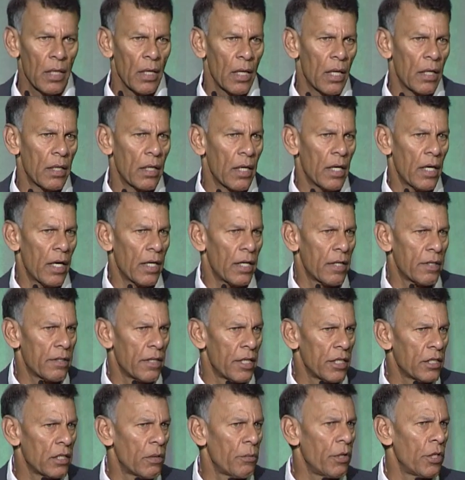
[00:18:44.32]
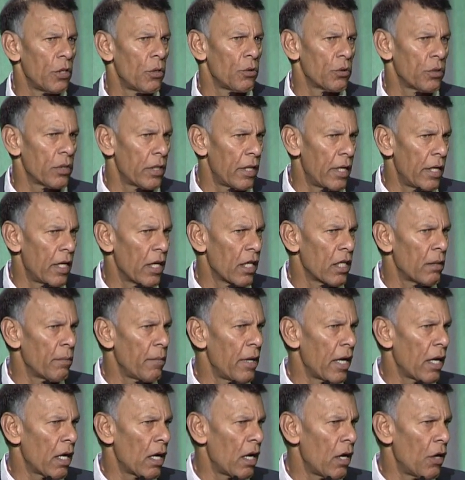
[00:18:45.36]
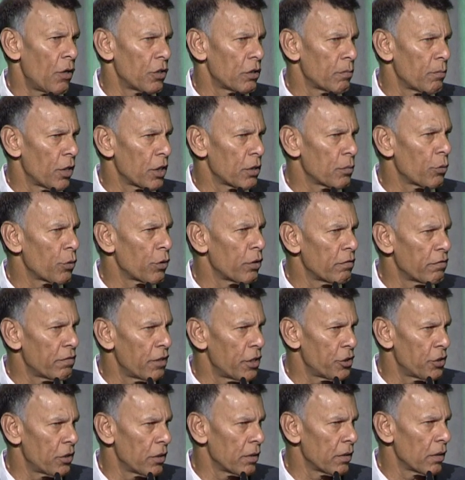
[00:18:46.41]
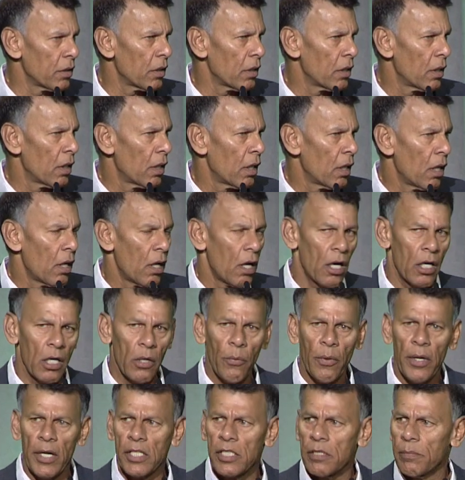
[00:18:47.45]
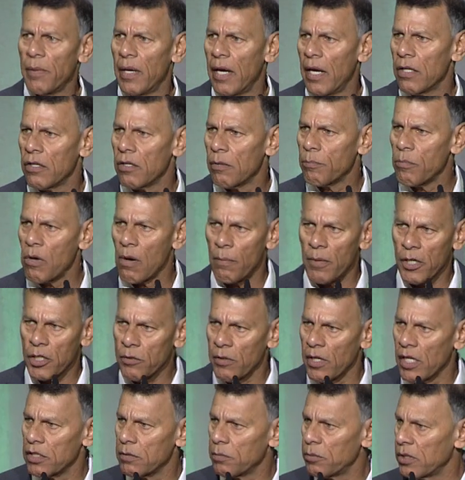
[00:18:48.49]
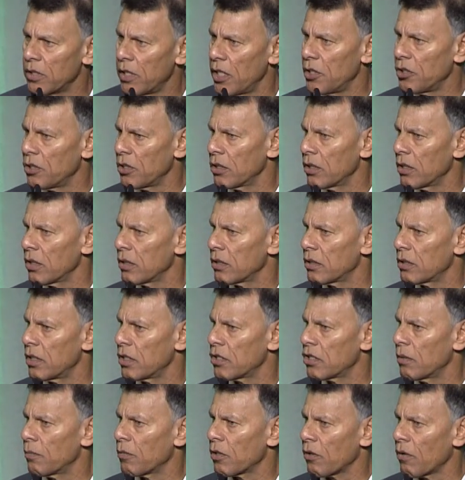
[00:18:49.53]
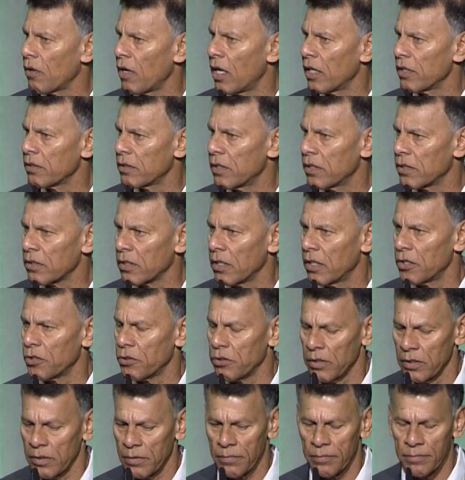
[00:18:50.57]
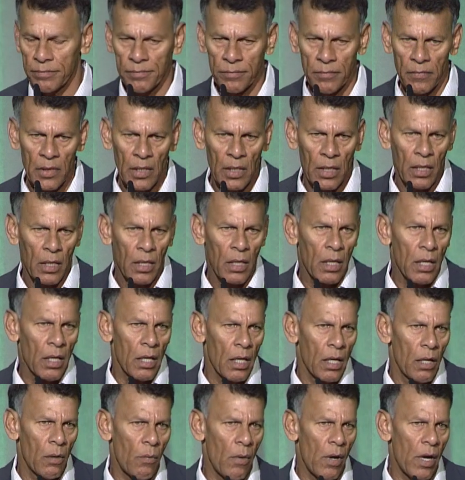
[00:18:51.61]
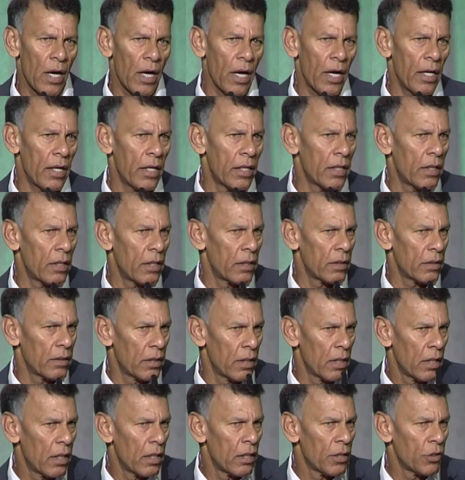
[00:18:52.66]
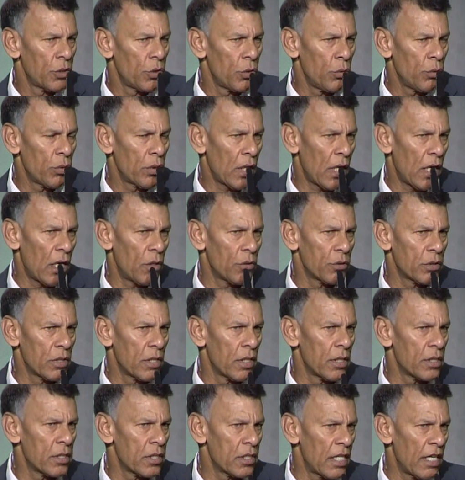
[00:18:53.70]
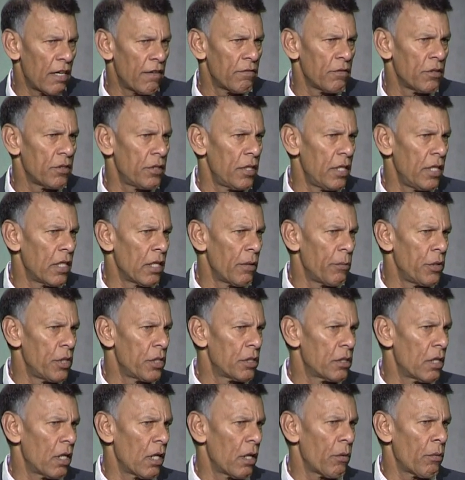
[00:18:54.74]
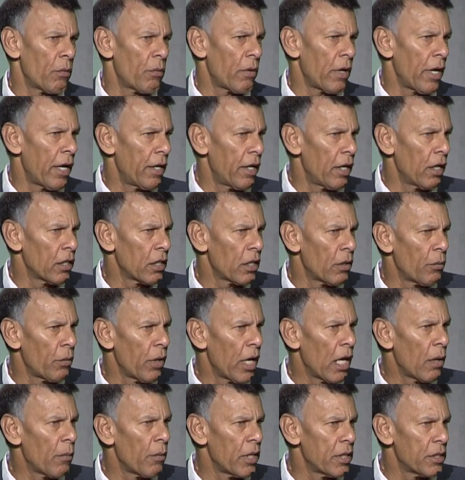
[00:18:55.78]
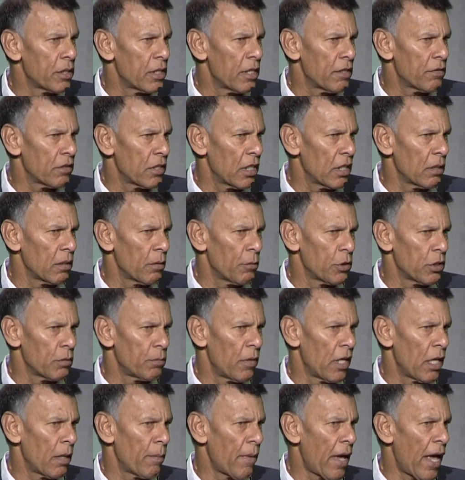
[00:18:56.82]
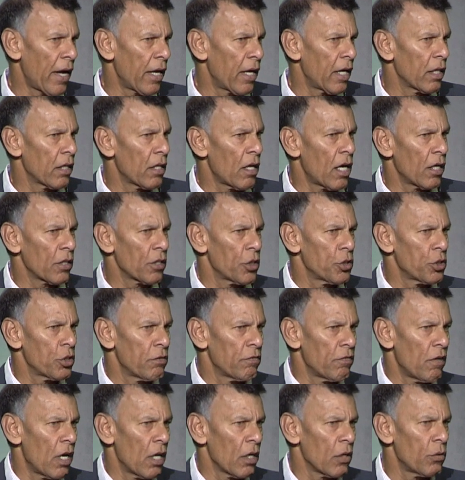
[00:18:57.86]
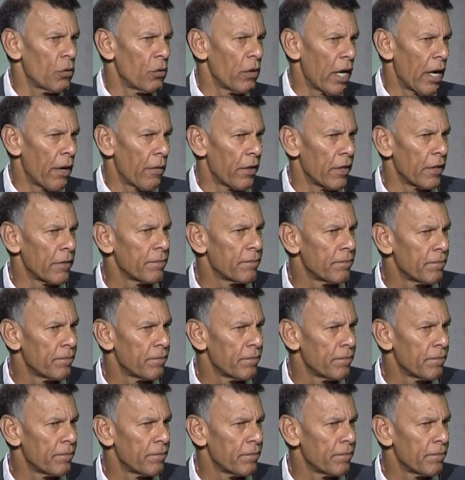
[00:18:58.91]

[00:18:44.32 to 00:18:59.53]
and the kind of things that we know today that could make a house much more efficient? How do we expand our public transportation system across this country? And why in 2017 are we still riding on a railway system that was built back in Dr. Zhivago era?